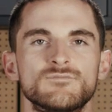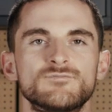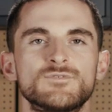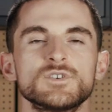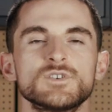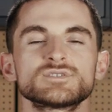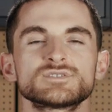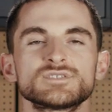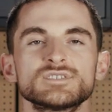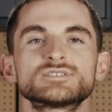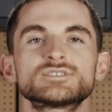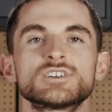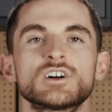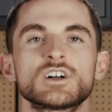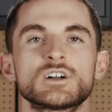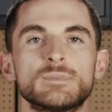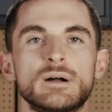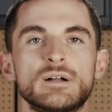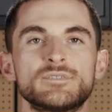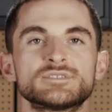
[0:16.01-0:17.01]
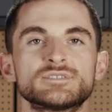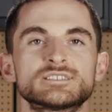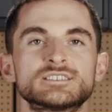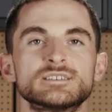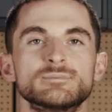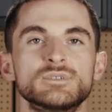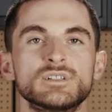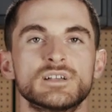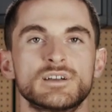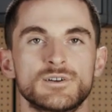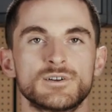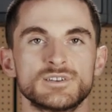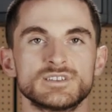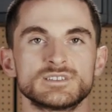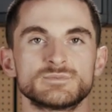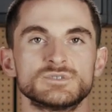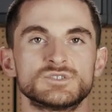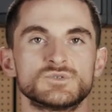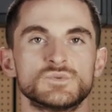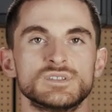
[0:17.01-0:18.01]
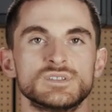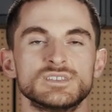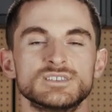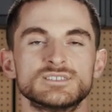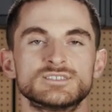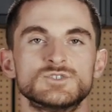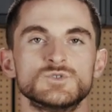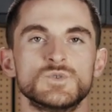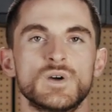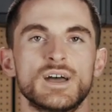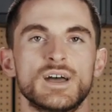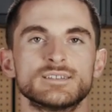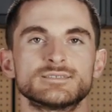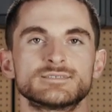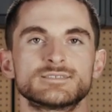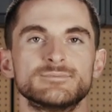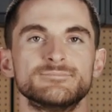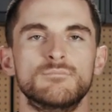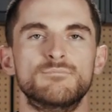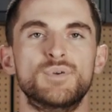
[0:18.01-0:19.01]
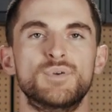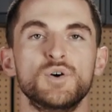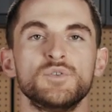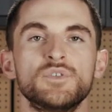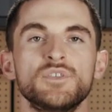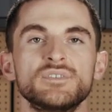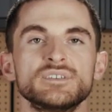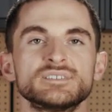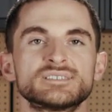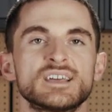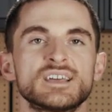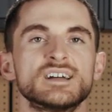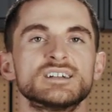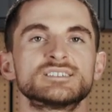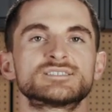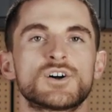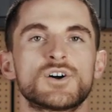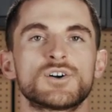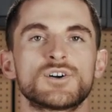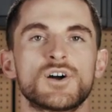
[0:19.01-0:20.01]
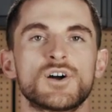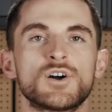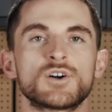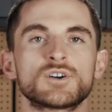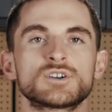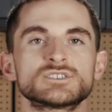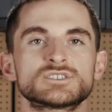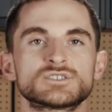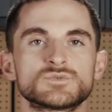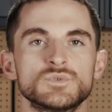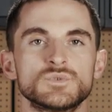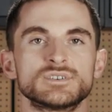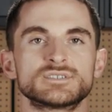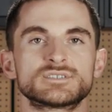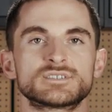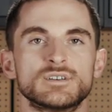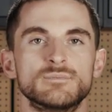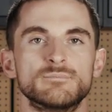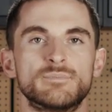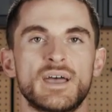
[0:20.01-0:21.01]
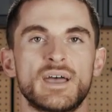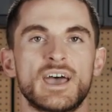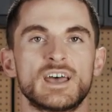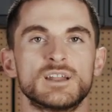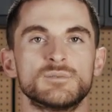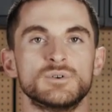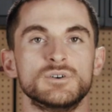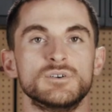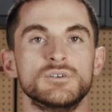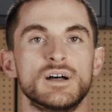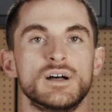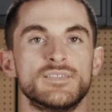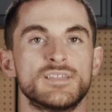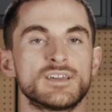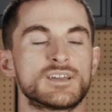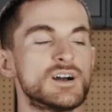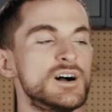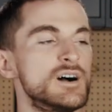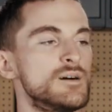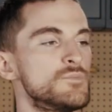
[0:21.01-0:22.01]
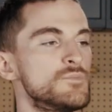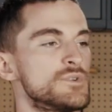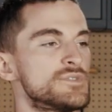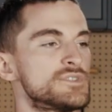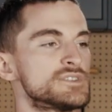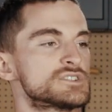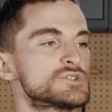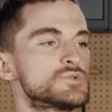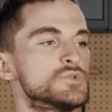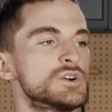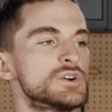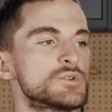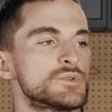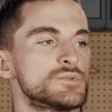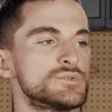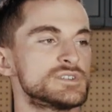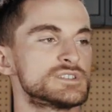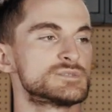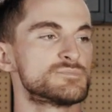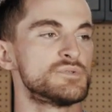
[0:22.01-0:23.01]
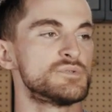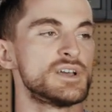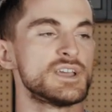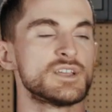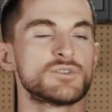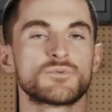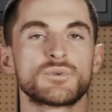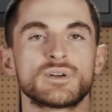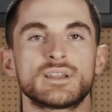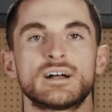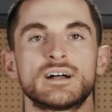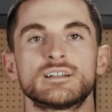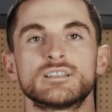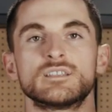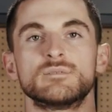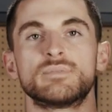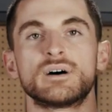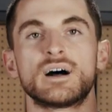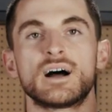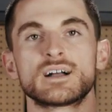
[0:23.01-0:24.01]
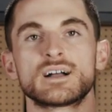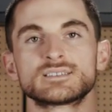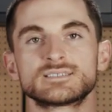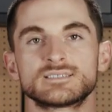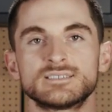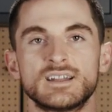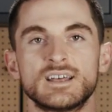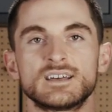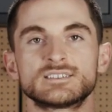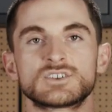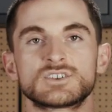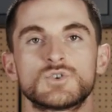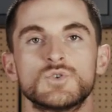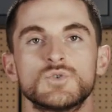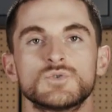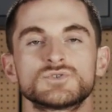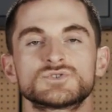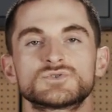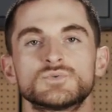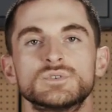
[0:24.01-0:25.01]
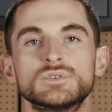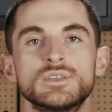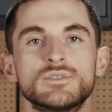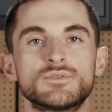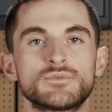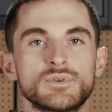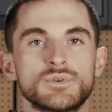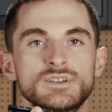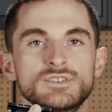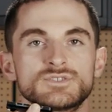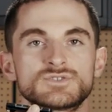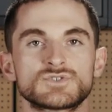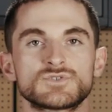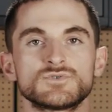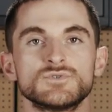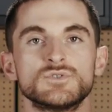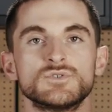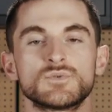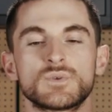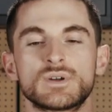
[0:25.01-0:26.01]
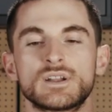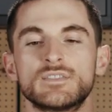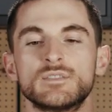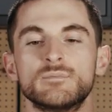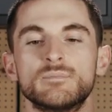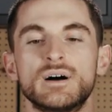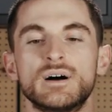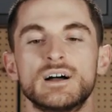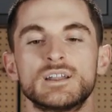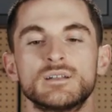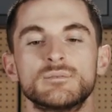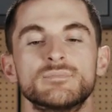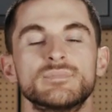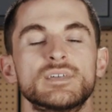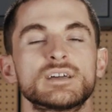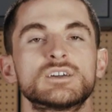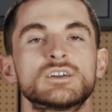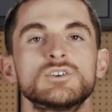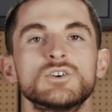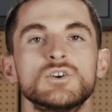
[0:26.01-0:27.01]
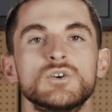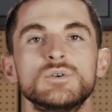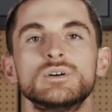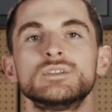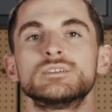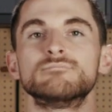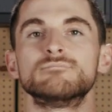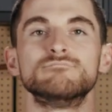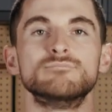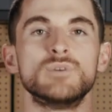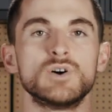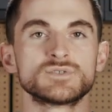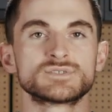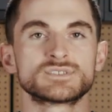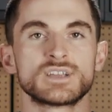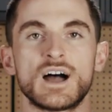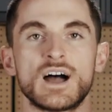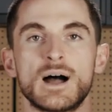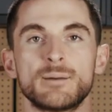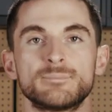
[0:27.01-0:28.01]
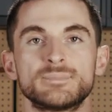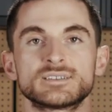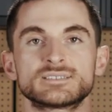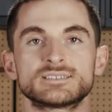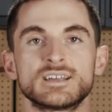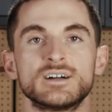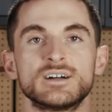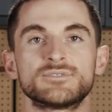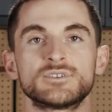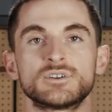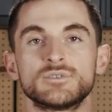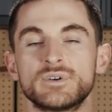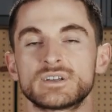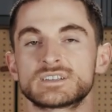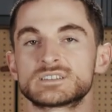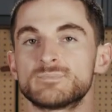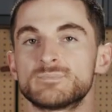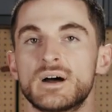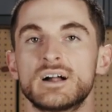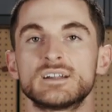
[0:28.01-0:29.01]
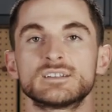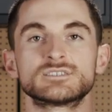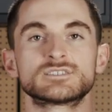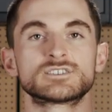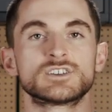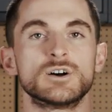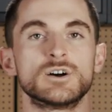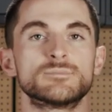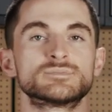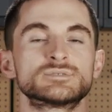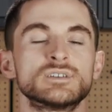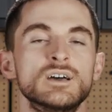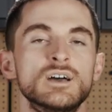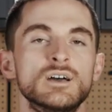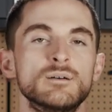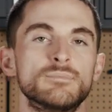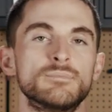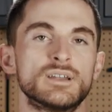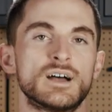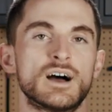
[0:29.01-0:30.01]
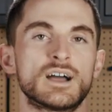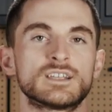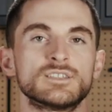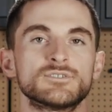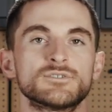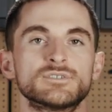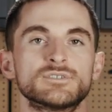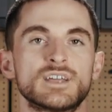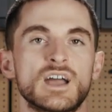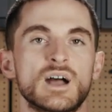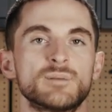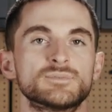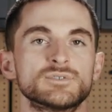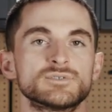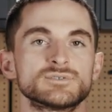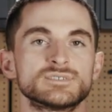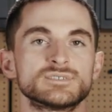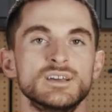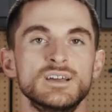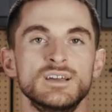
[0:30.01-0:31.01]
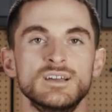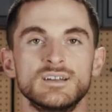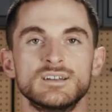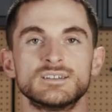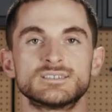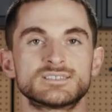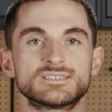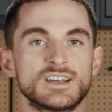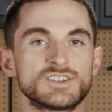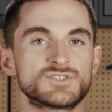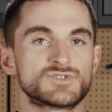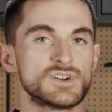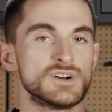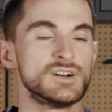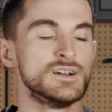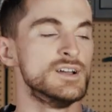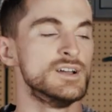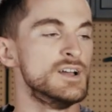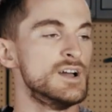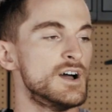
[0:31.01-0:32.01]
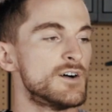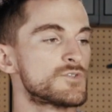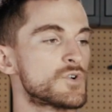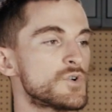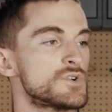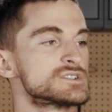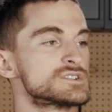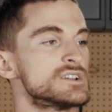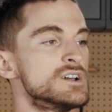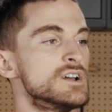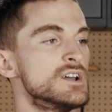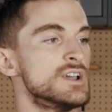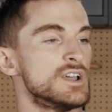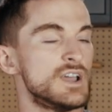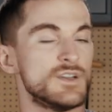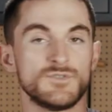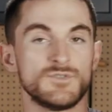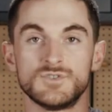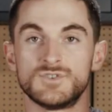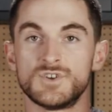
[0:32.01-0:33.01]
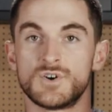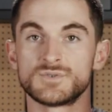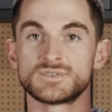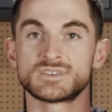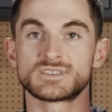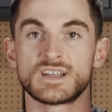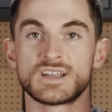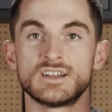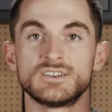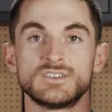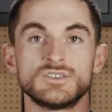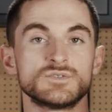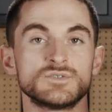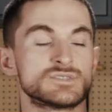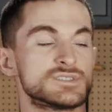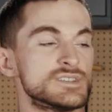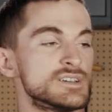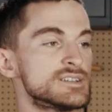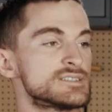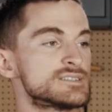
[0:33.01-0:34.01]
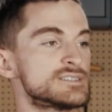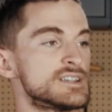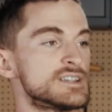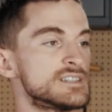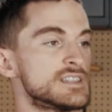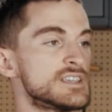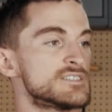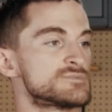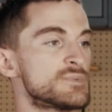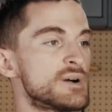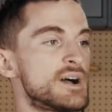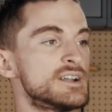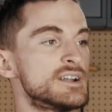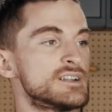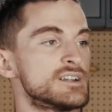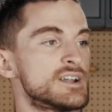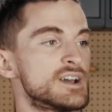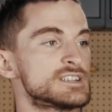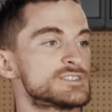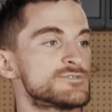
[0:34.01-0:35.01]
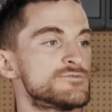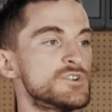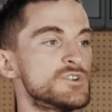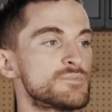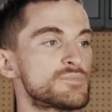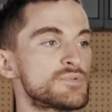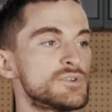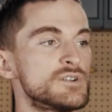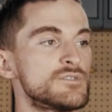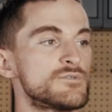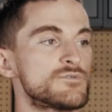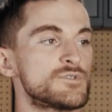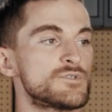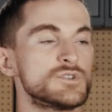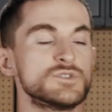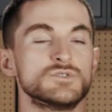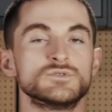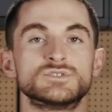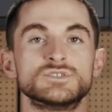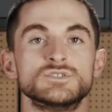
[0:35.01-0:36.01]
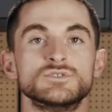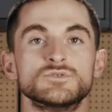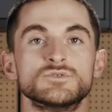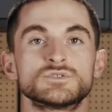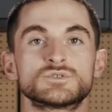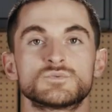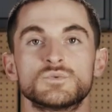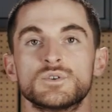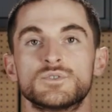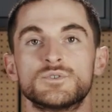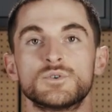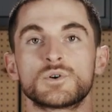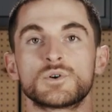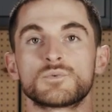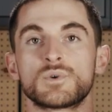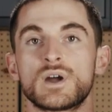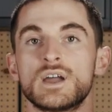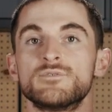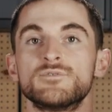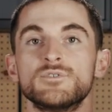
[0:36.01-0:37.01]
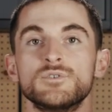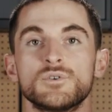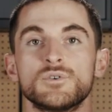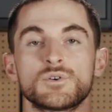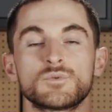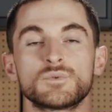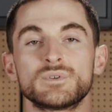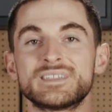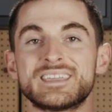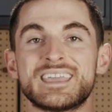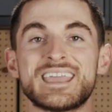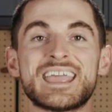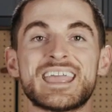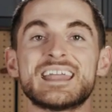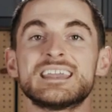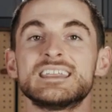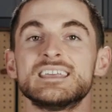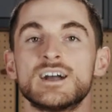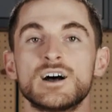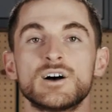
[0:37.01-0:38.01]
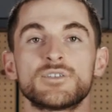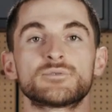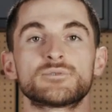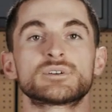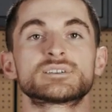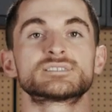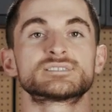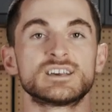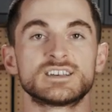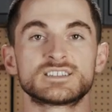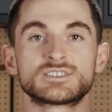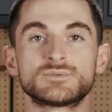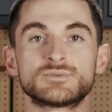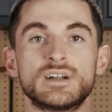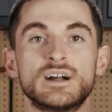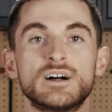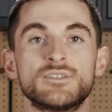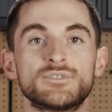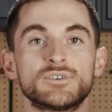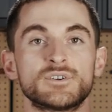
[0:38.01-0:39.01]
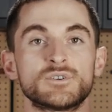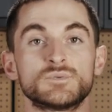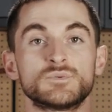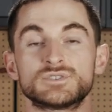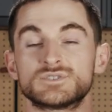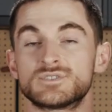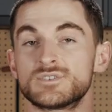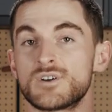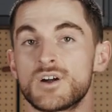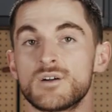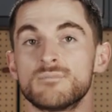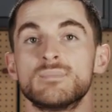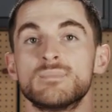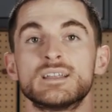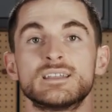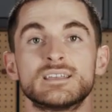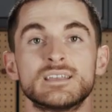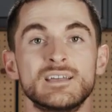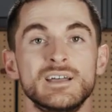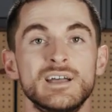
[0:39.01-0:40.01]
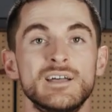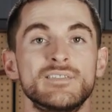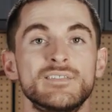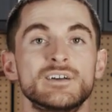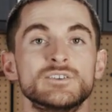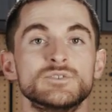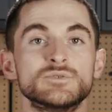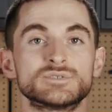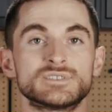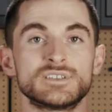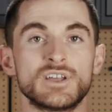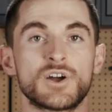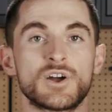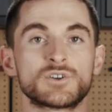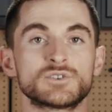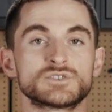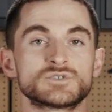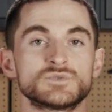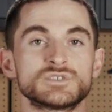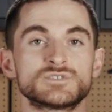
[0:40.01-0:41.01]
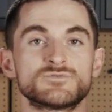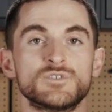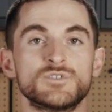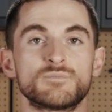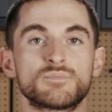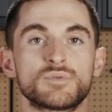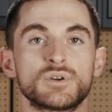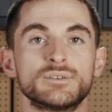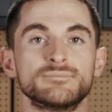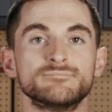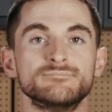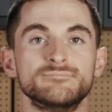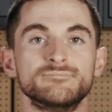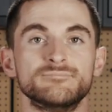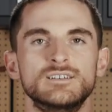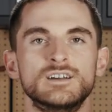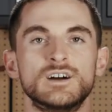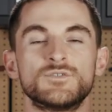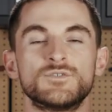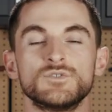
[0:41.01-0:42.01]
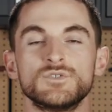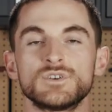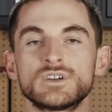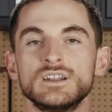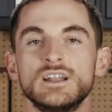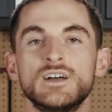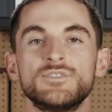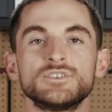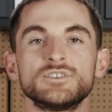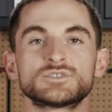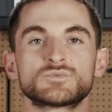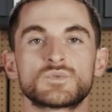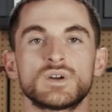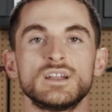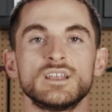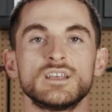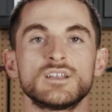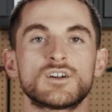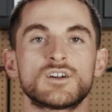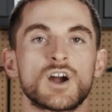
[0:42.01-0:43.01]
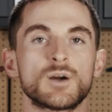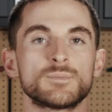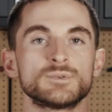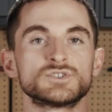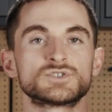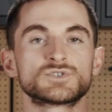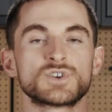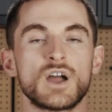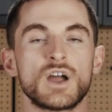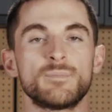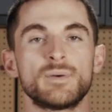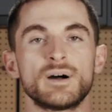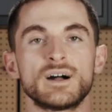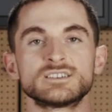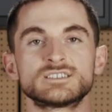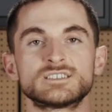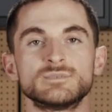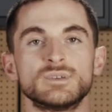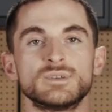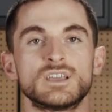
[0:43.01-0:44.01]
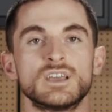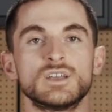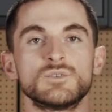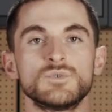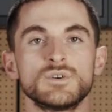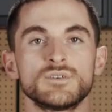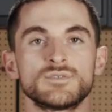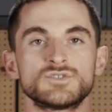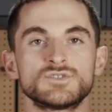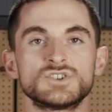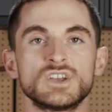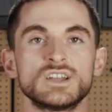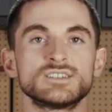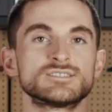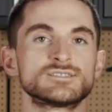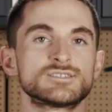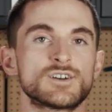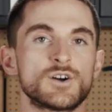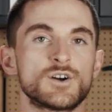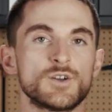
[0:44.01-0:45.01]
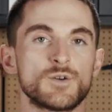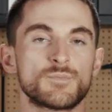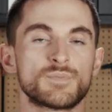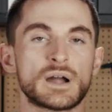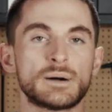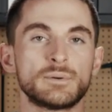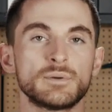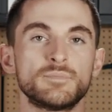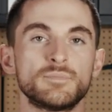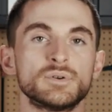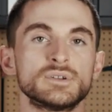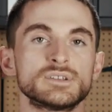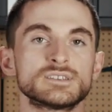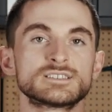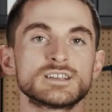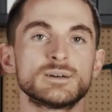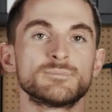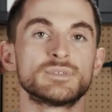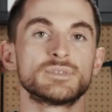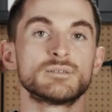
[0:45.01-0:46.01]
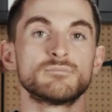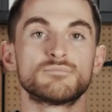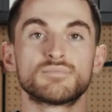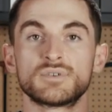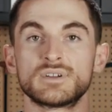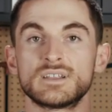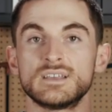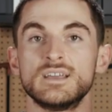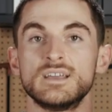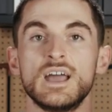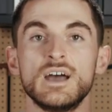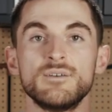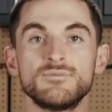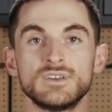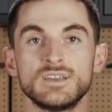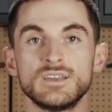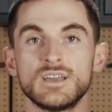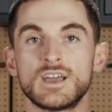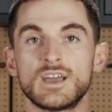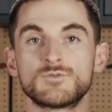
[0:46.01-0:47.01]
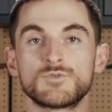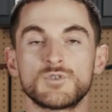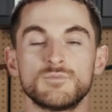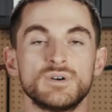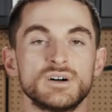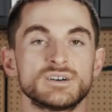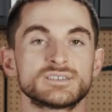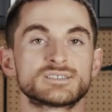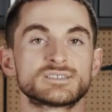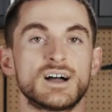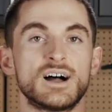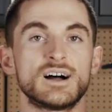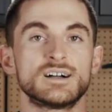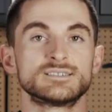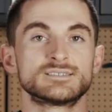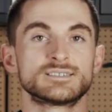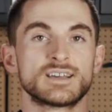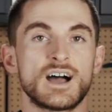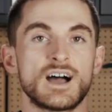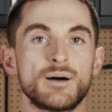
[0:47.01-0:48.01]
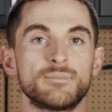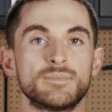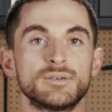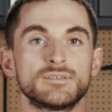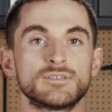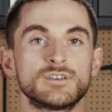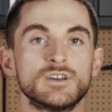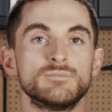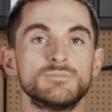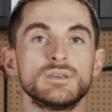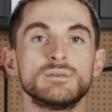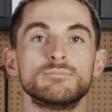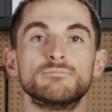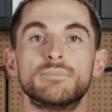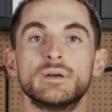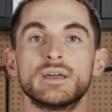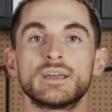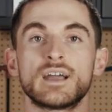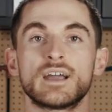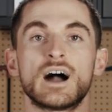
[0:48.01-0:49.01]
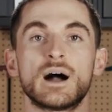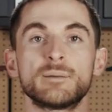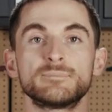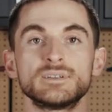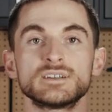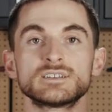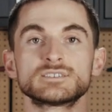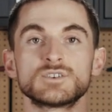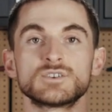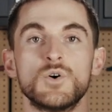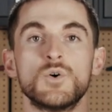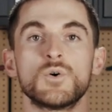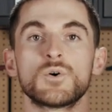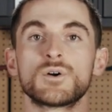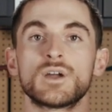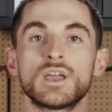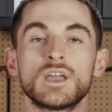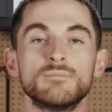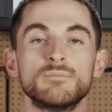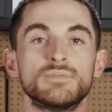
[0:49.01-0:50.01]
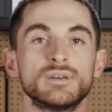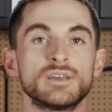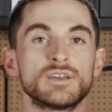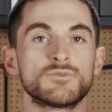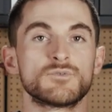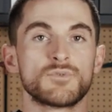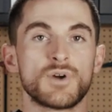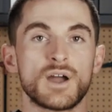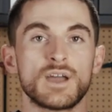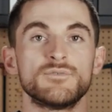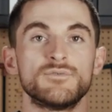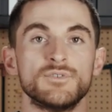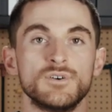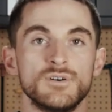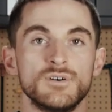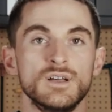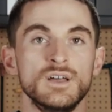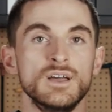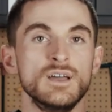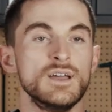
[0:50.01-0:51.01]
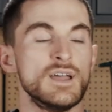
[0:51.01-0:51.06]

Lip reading: First, let's talk about the similarities between these two heads. Both of these heads are Arca Swiss compatible, and they come with this quick release plate right out of the box that has a 1/4-20 threaded screw right on the bottom that can go into most optics out there like spotting scopes, binocular adapters, etc. Of course, if you don't decide to use this, it leaves behind a nice footprint for you to use with your rifle or really any other accessory out there, which there are many that use the Arca Swiss footprint. Now, if you're looking at these Radian Carbon tripods to begin with, chances are you're probably putting something pretty heavy and robust on top. Could be big optics or a big rifle.